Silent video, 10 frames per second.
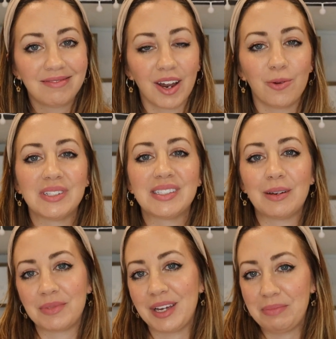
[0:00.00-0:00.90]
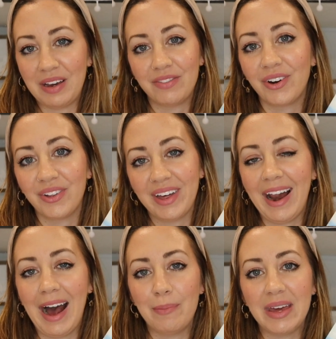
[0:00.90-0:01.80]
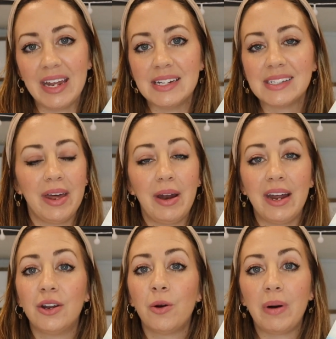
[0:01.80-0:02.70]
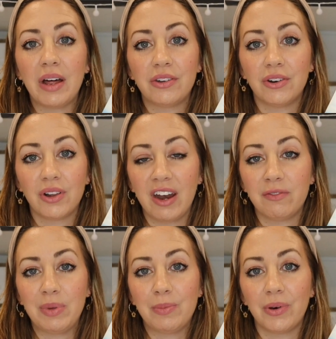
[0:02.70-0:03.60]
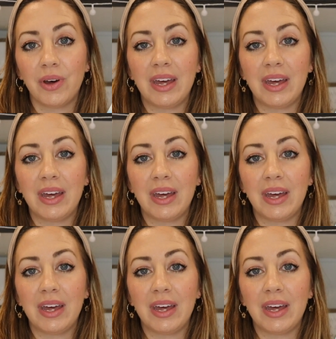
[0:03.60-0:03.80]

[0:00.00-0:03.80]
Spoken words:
there was something pivotal that happened that I know bothered a lot of people.